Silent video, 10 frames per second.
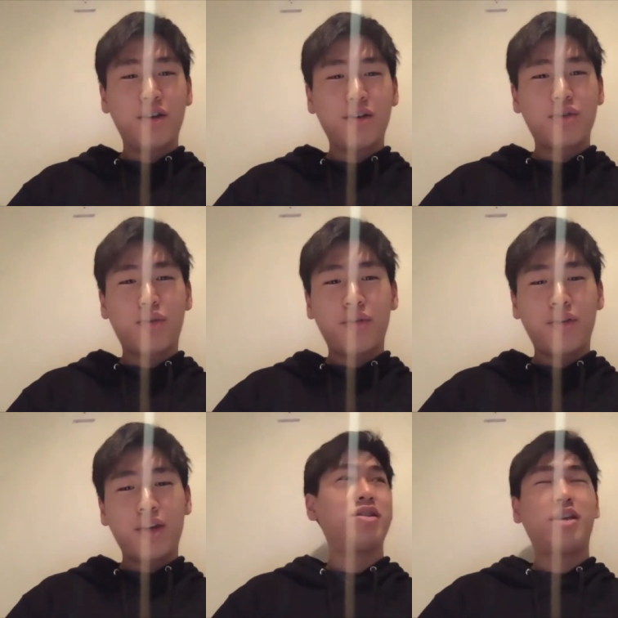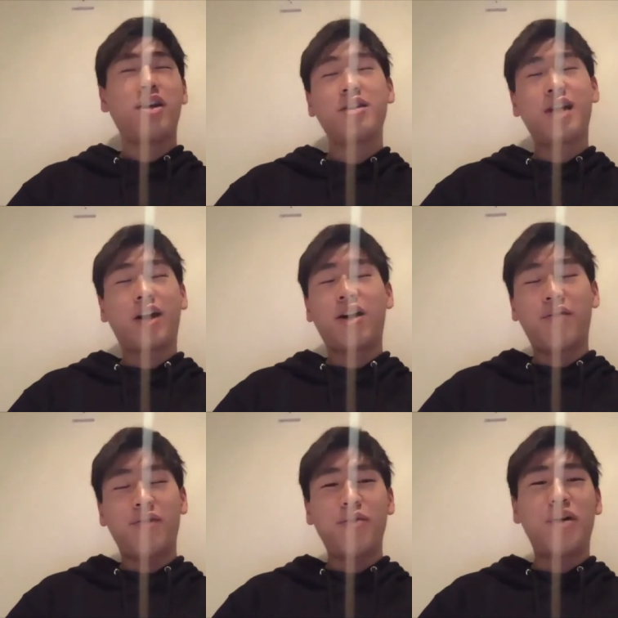sort of thing you can slack off
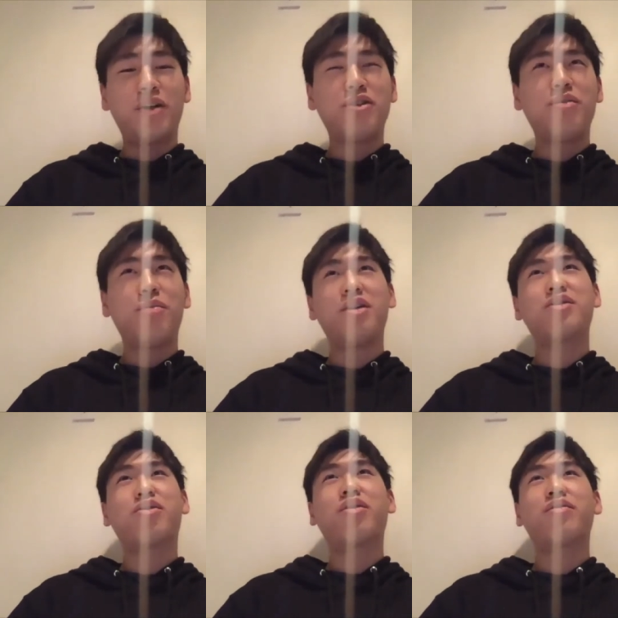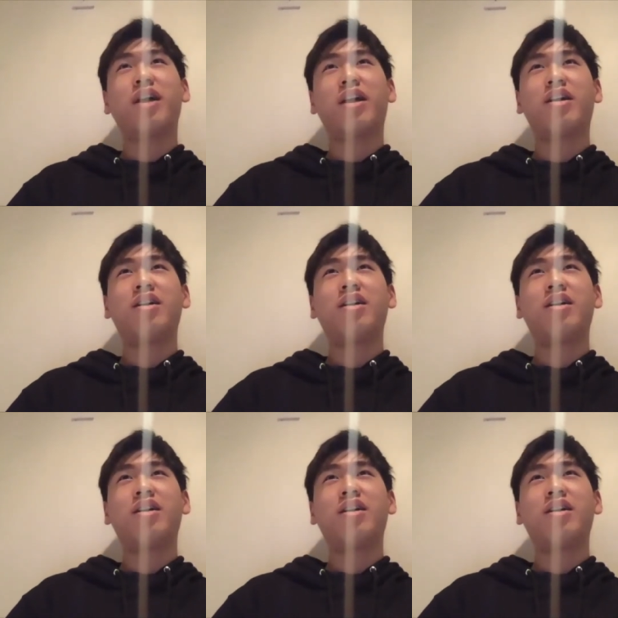if you want to but it's sort of like